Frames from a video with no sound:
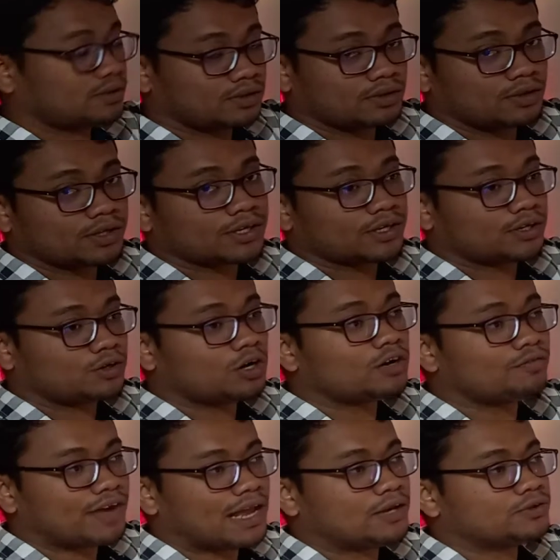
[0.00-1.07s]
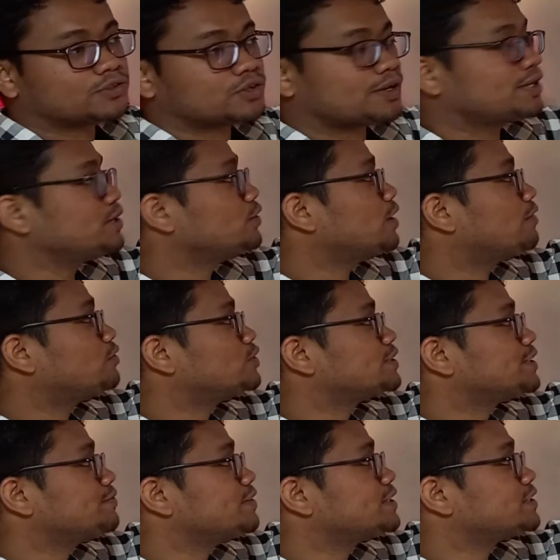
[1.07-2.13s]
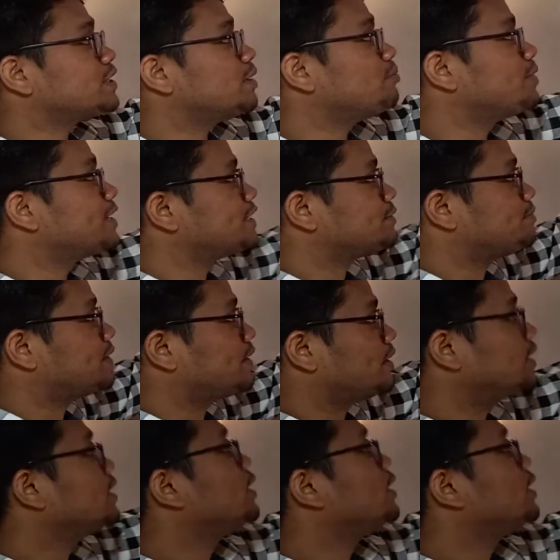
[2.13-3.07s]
Okay, not value, sorry, you have to see which number is bigger.